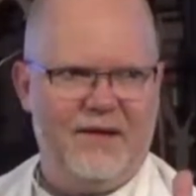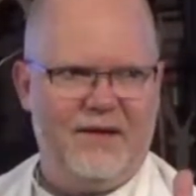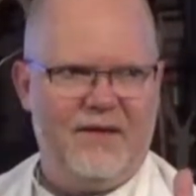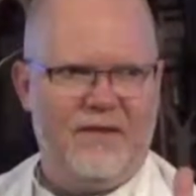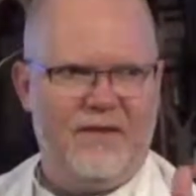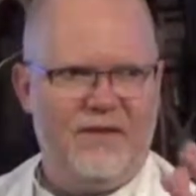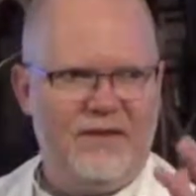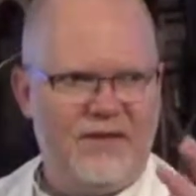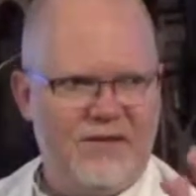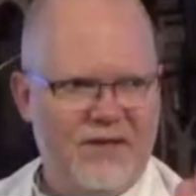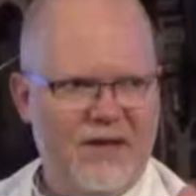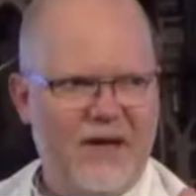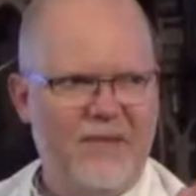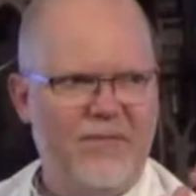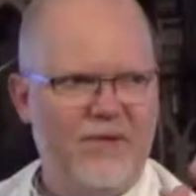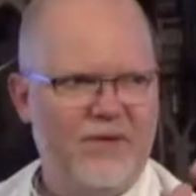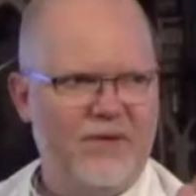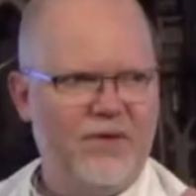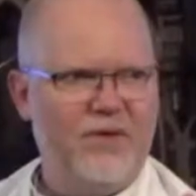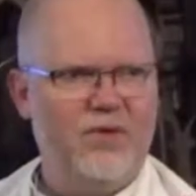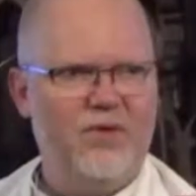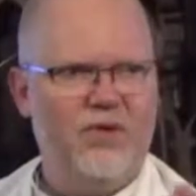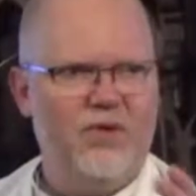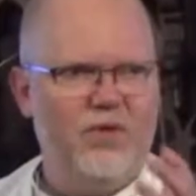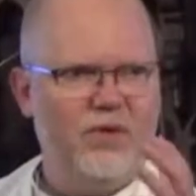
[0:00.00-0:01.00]
The Sabbath
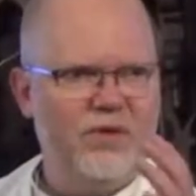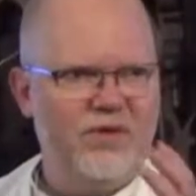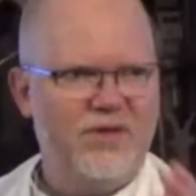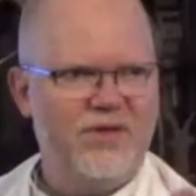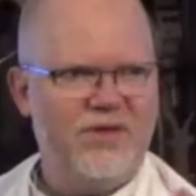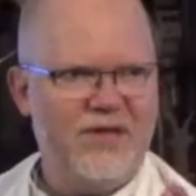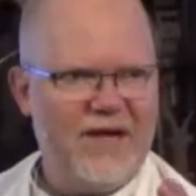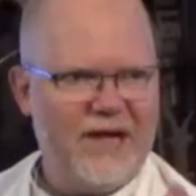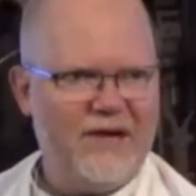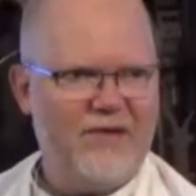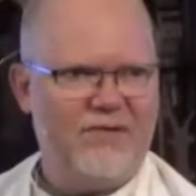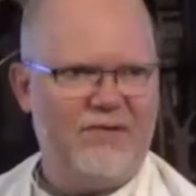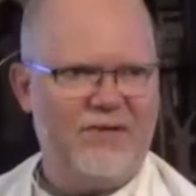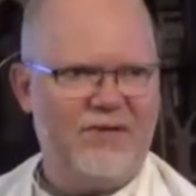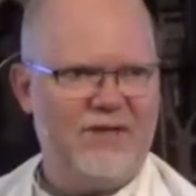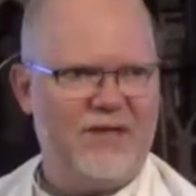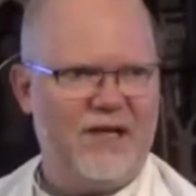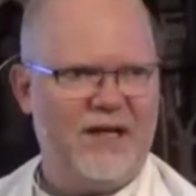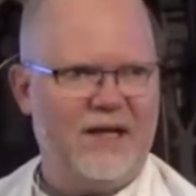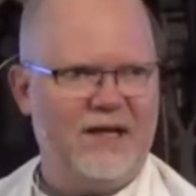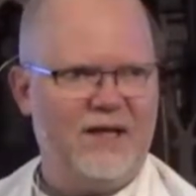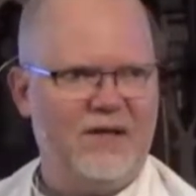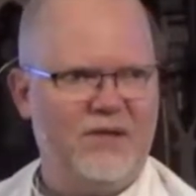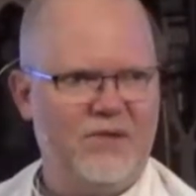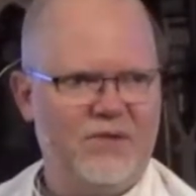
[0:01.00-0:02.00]
law was
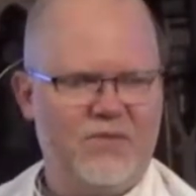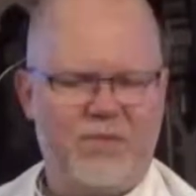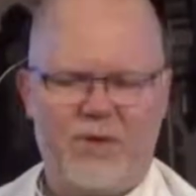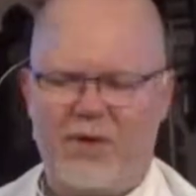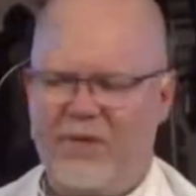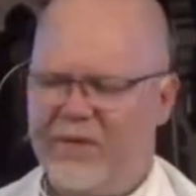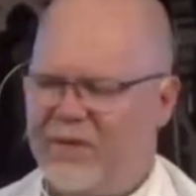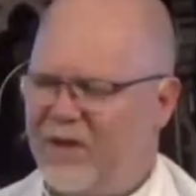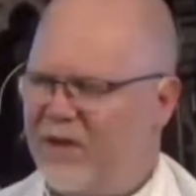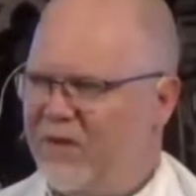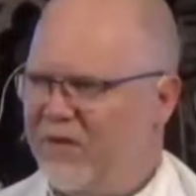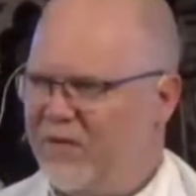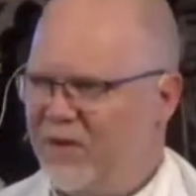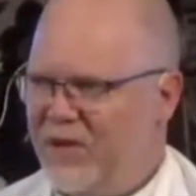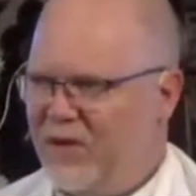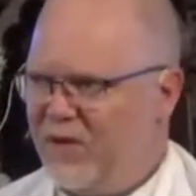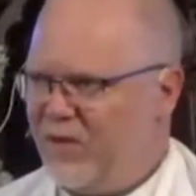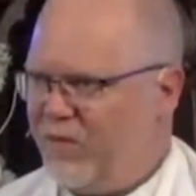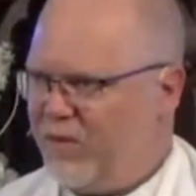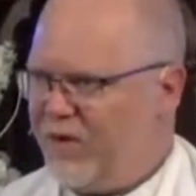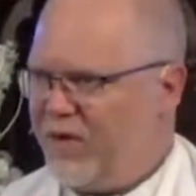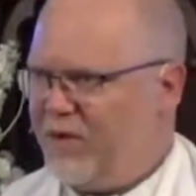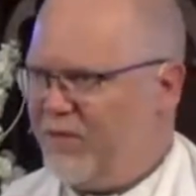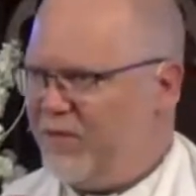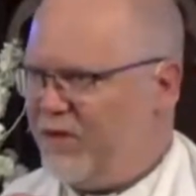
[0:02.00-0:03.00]
sacrosanct. It was probably the,
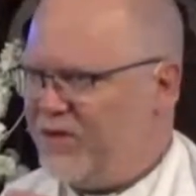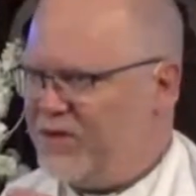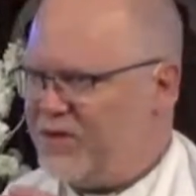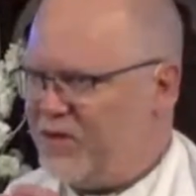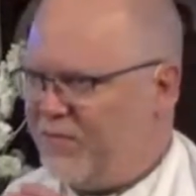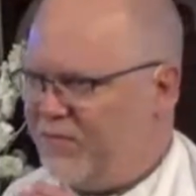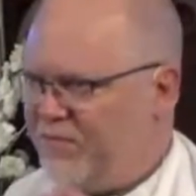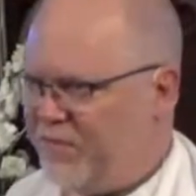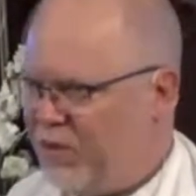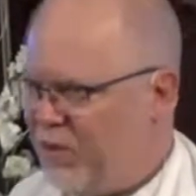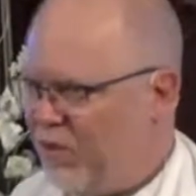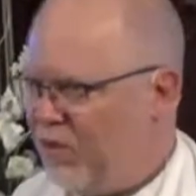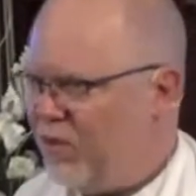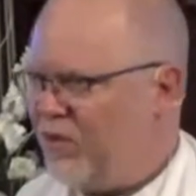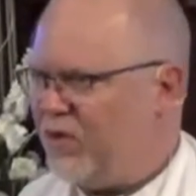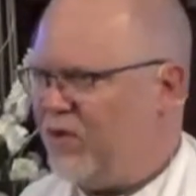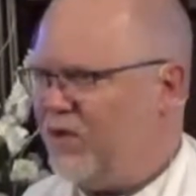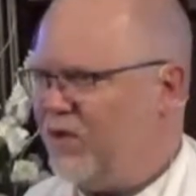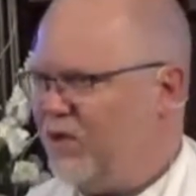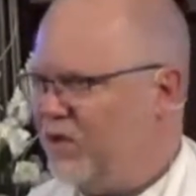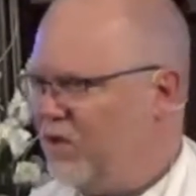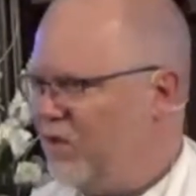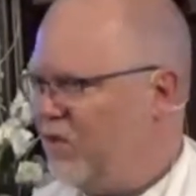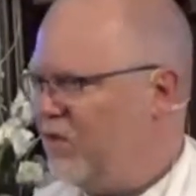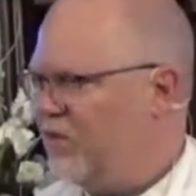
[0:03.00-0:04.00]
one of the most important
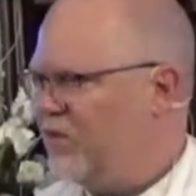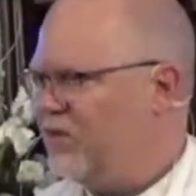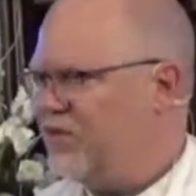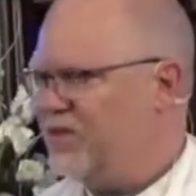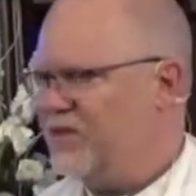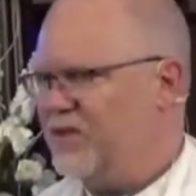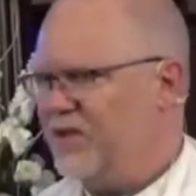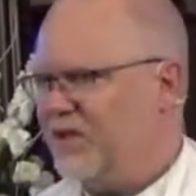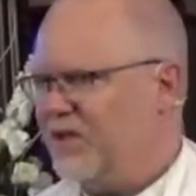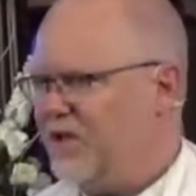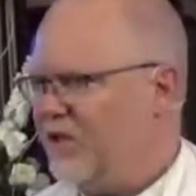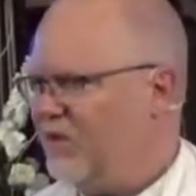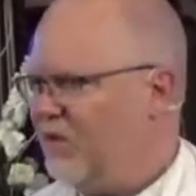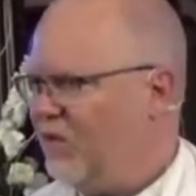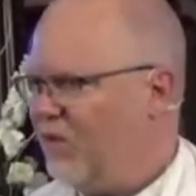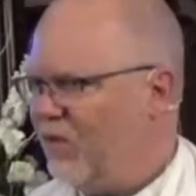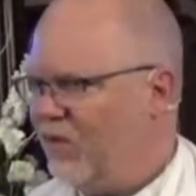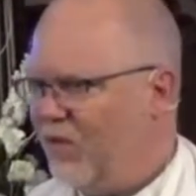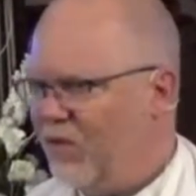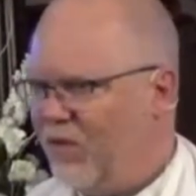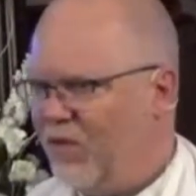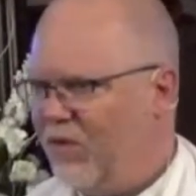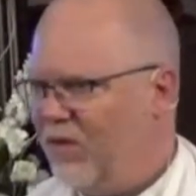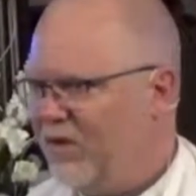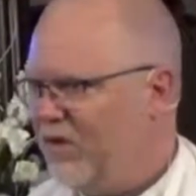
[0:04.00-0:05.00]
laws in
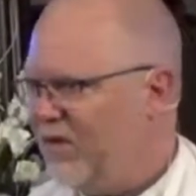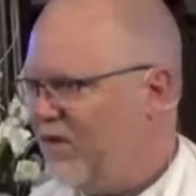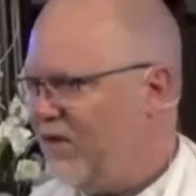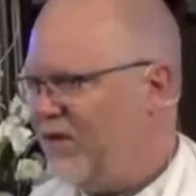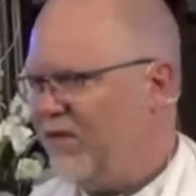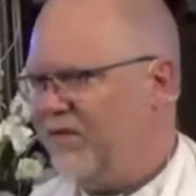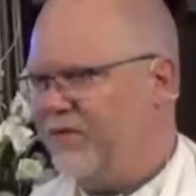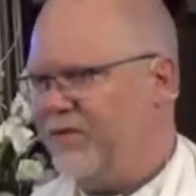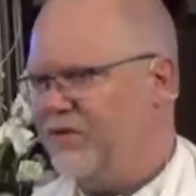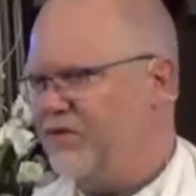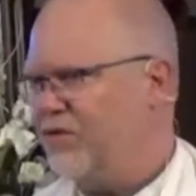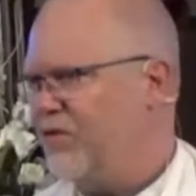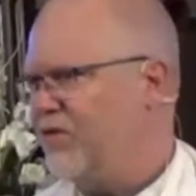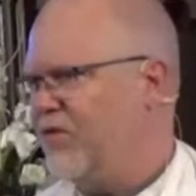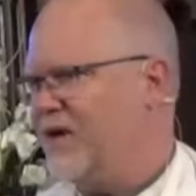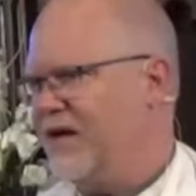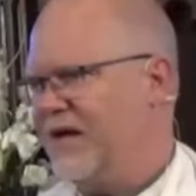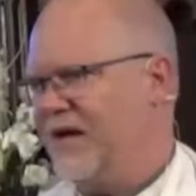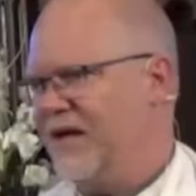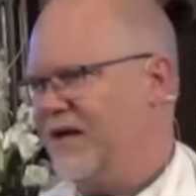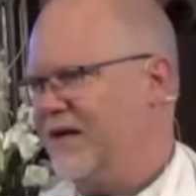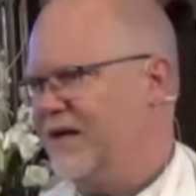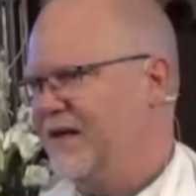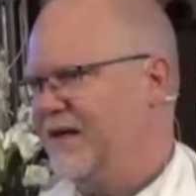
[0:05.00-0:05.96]
all of the Torah.